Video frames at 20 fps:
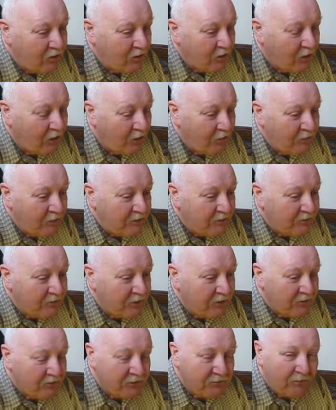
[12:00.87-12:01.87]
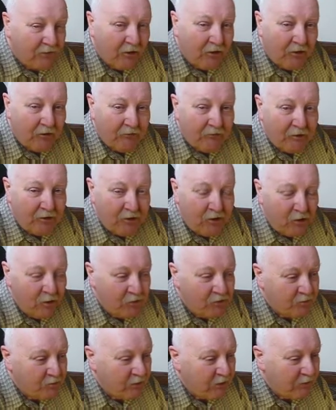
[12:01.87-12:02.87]
the comment section of a lot of our
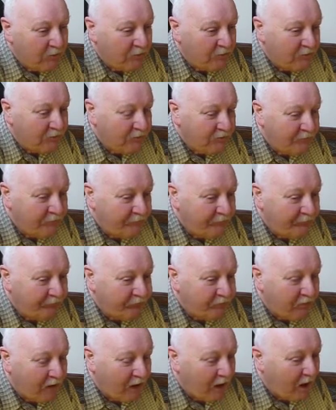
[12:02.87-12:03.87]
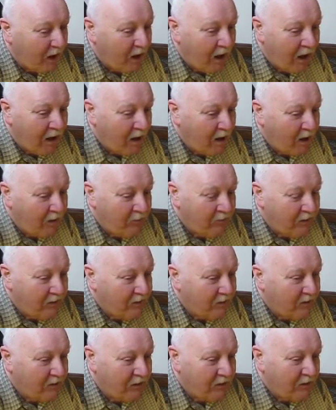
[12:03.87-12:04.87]
newspapers. I
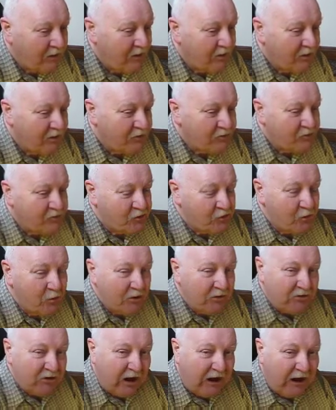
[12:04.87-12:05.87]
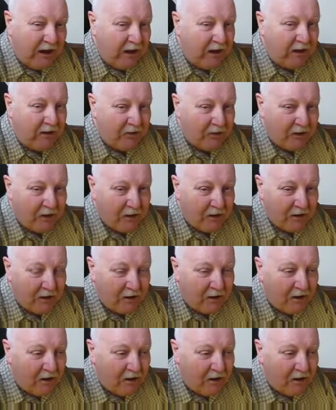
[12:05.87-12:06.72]
mean, there's so much hate there.